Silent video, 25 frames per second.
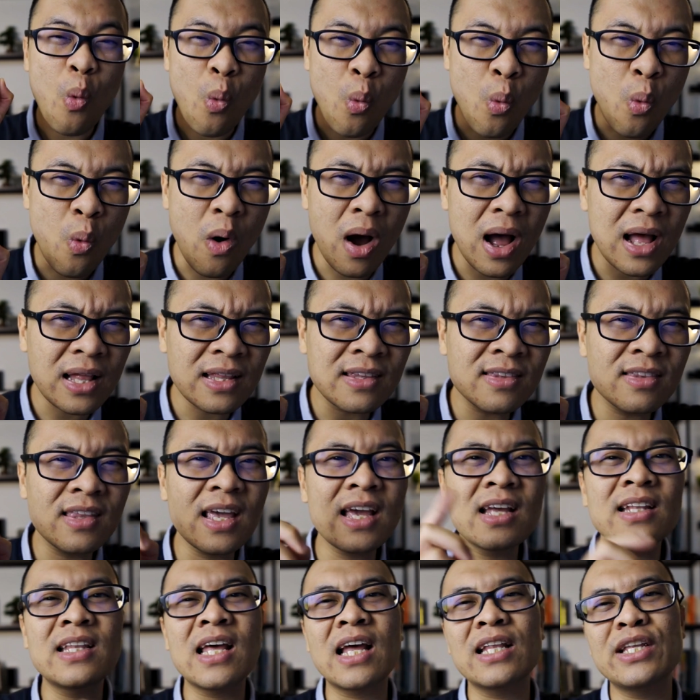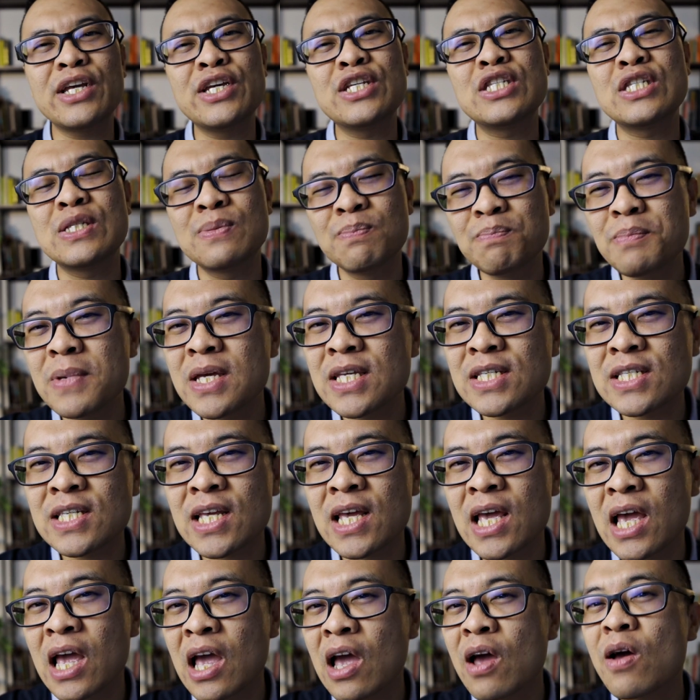one thing that is
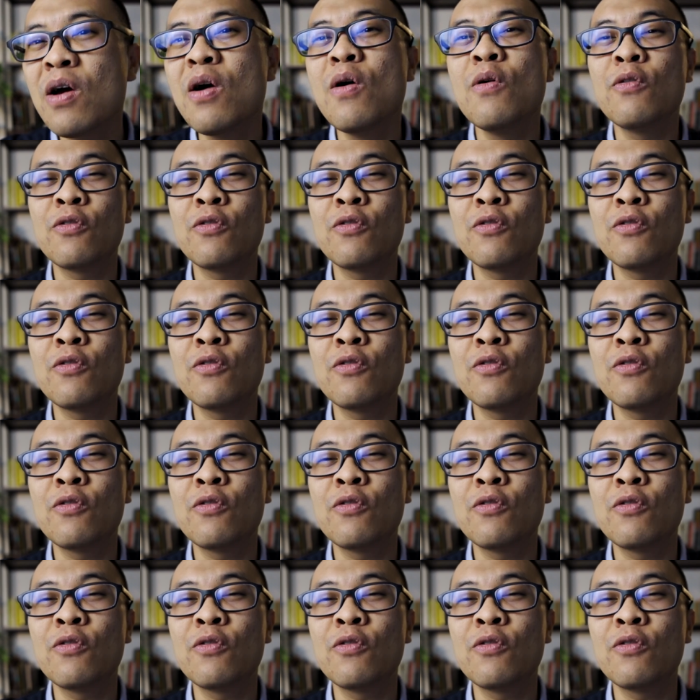missing